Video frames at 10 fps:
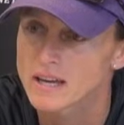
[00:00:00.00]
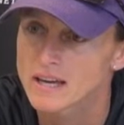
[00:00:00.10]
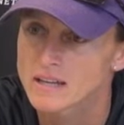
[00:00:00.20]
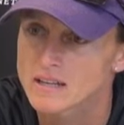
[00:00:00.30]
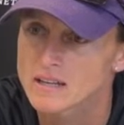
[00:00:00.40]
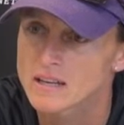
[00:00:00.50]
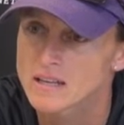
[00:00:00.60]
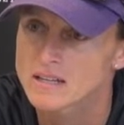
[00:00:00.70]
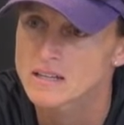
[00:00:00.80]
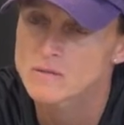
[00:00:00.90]
and
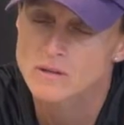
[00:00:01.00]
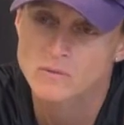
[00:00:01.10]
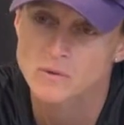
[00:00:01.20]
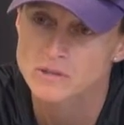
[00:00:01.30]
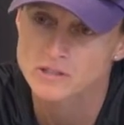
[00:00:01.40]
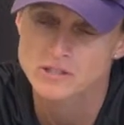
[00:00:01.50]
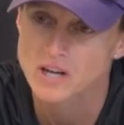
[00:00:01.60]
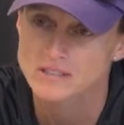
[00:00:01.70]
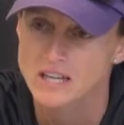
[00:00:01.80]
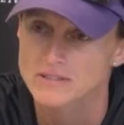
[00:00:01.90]
and even when we just
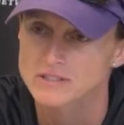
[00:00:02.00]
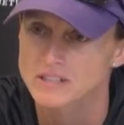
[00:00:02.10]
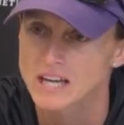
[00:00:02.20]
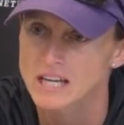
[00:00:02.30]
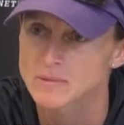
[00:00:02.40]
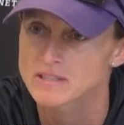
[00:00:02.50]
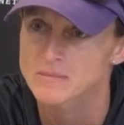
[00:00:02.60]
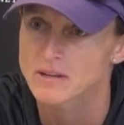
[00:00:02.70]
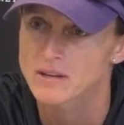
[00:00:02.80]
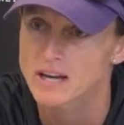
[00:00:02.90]
talked after the game, it's
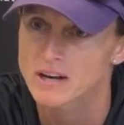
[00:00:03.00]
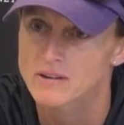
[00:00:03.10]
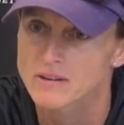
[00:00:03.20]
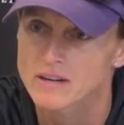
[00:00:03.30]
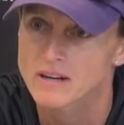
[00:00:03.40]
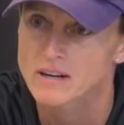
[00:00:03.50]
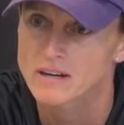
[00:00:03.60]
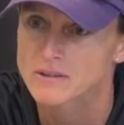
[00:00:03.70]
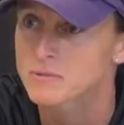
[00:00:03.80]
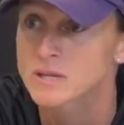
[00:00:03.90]
about okay, how are,
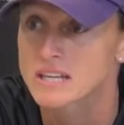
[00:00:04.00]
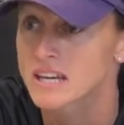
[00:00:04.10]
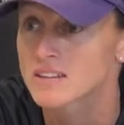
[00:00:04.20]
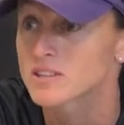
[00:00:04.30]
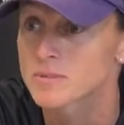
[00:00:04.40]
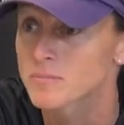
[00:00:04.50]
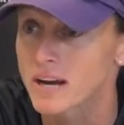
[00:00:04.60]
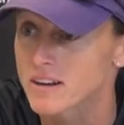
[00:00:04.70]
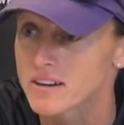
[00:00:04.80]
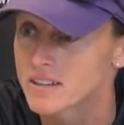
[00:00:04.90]
how can we get a little bit
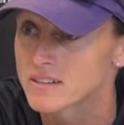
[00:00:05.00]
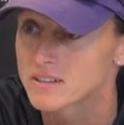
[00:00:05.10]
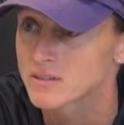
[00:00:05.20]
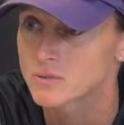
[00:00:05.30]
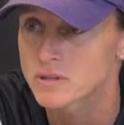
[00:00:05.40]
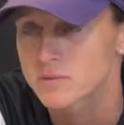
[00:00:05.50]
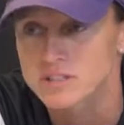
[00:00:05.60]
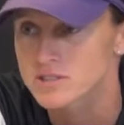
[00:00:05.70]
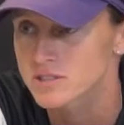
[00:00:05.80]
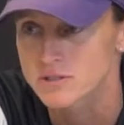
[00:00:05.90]
better? You know, what did we
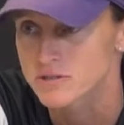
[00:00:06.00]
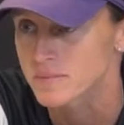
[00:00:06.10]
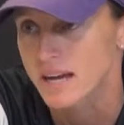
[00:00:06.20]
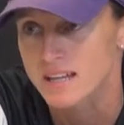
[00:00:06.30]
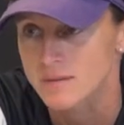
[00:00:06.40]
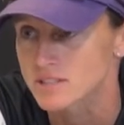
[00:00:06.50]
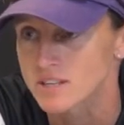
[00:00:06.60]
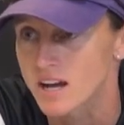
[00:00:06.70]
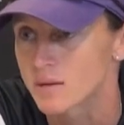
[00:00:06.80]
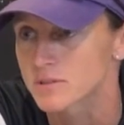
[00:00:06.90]
just learn from that game that's
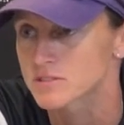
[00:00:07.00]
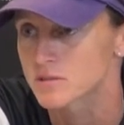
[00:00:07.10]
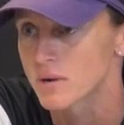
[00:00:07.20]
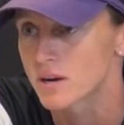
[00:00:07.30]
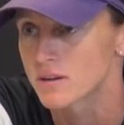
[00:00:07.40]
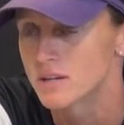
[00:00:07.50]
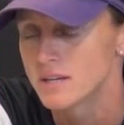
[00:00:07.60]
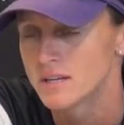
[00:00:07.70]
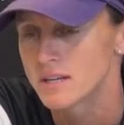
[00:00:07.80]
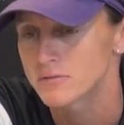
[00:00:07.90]
going to help us tomorrow?
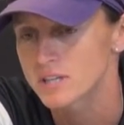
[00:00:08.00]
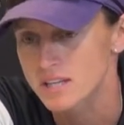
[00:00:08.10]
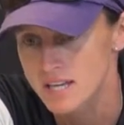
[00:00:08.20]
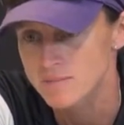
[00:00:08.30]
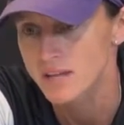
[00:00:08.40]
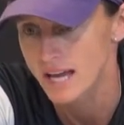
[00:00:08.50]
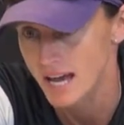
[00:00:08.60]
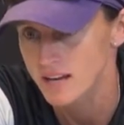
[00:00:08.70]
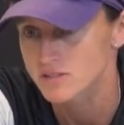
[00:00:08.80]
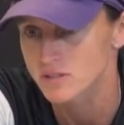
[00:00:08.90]
If we can keep that
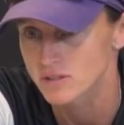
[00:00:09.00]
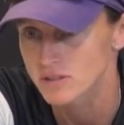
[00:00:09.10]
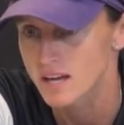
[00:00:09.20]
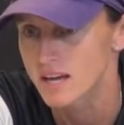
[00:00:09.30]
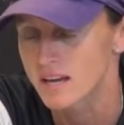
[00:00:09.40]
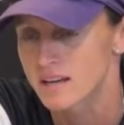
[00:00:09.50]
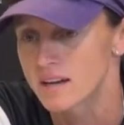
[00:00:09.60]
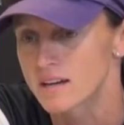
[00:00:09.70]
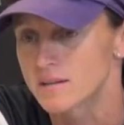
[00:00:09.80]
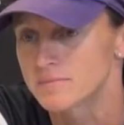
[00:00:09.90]
attitude, and
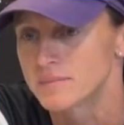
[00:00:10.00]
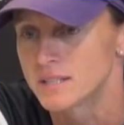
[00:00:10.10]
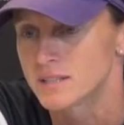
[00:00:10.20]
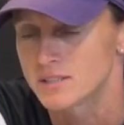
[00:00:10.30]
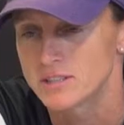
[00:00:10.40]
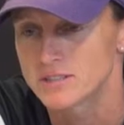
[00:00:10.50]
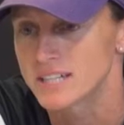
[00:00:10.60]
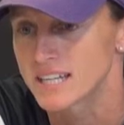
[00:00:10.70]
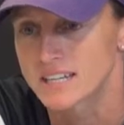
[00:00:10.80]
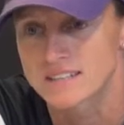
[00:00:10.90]
um, you know,
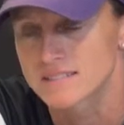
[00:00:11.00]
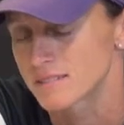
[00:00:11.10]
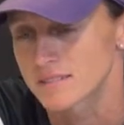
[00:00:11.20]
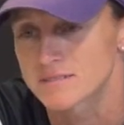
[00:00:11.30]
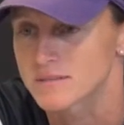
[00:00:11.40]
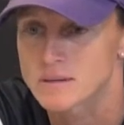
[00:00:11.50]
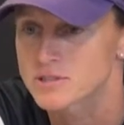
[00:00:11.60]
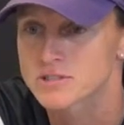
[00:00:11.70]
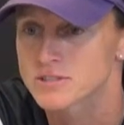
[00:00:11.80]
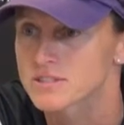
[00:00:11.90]
again, I'm
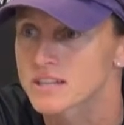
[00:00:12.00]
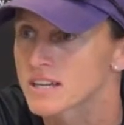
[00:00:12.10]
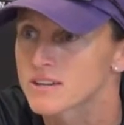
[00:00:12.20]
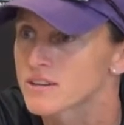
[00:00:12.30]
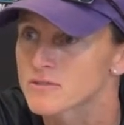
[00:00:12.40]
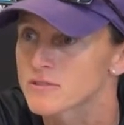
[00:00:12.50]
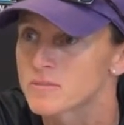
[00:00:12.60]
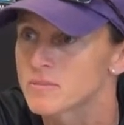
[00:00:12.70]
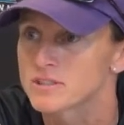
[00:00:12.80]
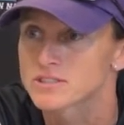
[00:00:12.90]
sure they're sick of hearing it from
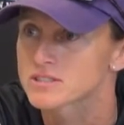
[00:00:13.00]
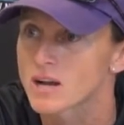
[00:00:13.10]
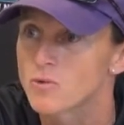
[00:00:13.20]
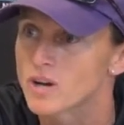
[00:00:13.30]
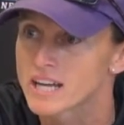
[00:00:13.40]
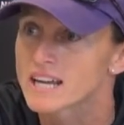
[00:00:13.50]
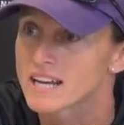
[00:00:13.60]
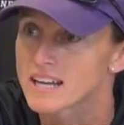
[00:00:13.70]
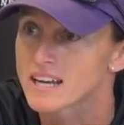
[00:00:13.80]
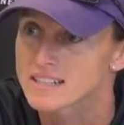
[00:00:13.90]
me, but just take one
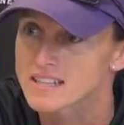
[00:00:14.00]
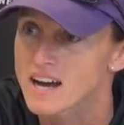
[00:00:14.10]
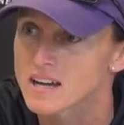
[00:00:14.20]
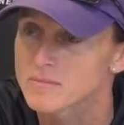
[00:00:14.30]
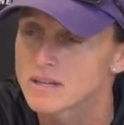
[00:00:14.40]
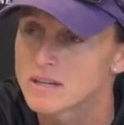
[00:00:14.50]
inning at a time